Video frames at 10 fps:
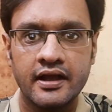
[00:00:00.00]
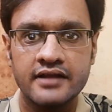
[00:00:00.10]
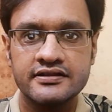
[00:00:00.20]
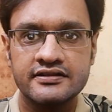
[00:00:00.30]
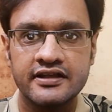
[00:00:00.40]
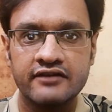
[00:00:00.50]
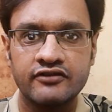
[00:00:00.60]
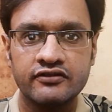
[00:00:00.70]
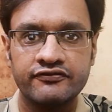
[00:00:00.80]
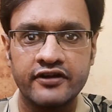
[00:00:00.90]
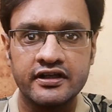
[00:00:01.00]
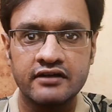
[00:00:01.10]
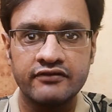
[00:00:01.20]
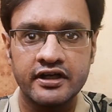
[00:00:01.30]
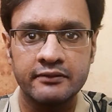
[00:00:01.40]
As this earphone fit
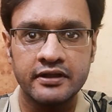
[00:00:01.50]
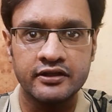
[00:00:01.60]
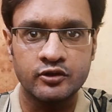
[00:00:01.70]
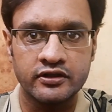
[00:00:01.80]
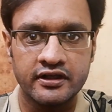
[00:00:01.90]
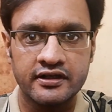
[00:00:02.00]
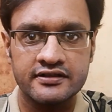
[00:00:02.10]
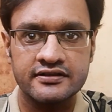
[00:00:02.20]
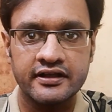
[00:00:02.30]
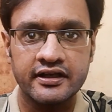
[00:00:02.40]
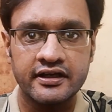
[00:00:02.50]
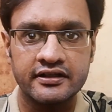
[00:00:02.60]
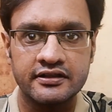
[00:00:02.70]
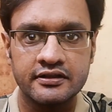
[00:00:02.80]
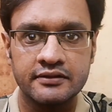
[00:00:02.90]
comfortably in your ears,
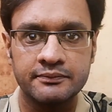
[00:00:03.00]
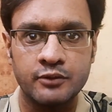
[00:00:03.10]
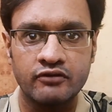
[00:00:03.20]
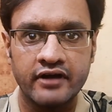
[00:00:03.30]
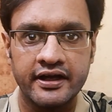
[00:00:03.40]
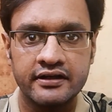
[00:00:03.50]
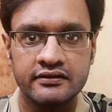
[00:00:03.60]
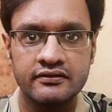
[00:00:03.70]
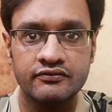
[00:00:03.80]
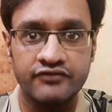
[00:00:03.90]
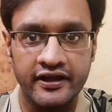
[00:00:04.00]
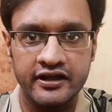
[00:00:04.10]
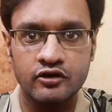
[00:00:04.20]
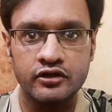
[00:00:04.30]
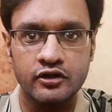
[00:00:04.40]
it provide
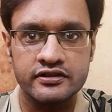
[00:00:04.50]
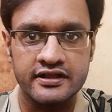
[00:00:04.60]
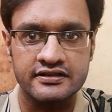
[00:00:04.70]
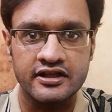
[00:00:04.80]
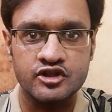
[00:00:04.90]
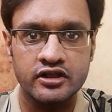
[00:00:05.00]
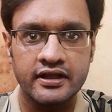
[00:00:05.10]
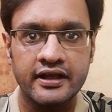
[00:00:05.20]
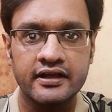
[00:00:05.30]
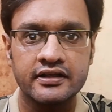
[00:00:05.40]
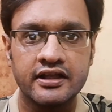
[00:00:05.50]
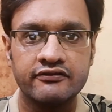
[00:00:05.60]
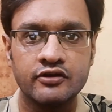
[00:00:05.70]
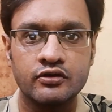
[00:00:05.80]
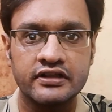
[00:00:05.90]
very good noise cancellation and
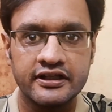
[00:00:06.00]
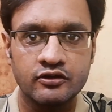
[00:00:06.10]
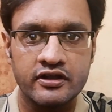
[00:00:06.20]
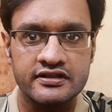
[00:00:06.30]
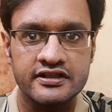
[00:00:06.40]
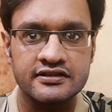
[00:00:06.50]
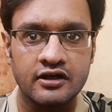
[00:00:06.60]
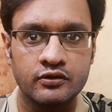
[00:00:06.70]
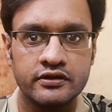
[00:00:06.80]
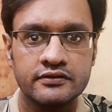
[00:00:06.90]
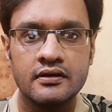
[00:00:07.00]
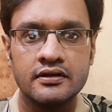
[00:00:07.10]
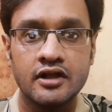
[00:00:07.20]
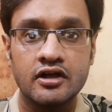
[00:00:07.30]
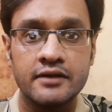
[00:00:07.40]
give you clean noiseless sound.
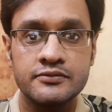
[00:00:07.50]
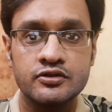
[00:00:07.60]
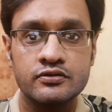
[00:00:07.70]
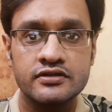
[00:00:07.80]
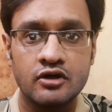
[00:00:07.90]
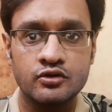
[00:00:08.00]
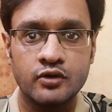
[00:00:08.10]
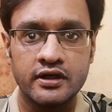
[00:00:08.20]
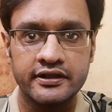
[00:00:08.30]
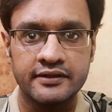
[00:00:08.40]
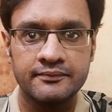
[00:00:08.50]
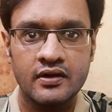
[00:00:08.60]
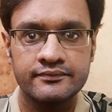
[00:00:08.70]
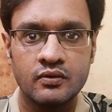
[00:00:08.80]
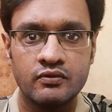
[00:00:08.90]
Now comes to sound quality,
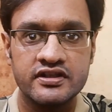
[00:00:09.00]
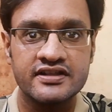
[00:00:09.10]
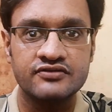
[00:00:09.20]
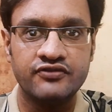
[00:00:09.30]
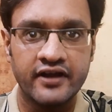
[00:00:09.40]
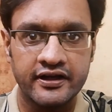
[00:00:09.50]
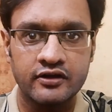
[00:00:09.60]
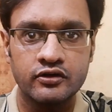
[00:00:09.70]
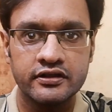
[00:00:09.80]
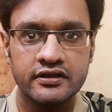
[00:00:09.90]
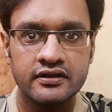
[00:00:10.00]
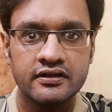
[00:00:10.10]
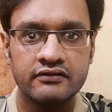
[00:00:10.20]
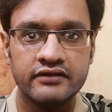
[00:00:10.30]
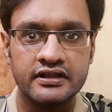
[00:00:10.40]
which is very good
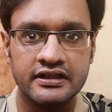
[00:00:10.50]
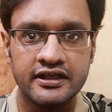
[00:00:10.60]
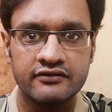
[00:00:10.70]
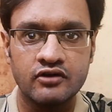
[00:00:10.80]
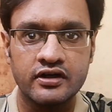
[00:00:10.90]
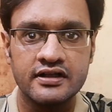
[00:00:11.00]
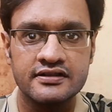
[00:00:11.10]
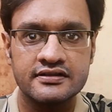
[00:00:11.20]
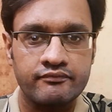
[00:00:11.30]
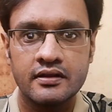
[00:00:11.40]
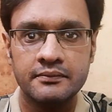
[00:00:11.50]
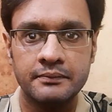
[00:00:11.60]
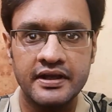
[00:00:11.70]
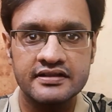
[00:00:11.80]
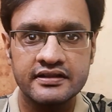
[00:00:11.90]
with clear vocals.
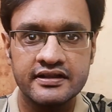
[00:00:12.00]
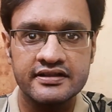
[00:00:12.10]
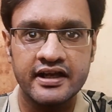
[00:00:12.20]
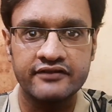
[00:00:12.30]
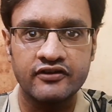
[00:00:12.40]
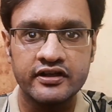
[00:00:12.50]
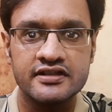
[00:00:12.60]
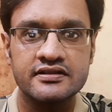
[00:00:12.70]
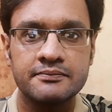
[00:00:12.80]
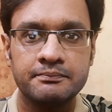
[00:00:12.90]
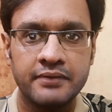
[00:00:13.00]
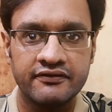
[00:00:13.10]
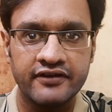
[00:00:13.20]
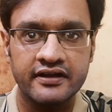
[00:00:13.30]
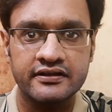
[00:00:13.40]
Bass in this headphone is
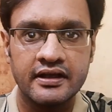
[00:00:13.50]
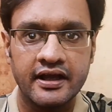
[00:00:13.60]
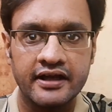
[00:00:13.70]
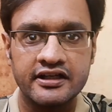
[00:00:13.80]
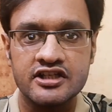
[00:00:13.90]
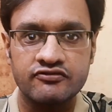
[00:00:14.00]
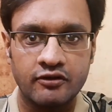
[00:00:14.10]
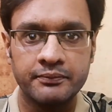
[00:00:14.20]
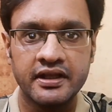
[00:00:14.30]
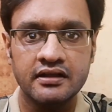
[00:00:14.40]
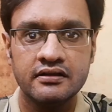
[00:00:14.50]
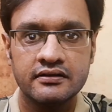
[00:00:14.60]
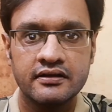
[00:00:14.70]
perfect, at least for me.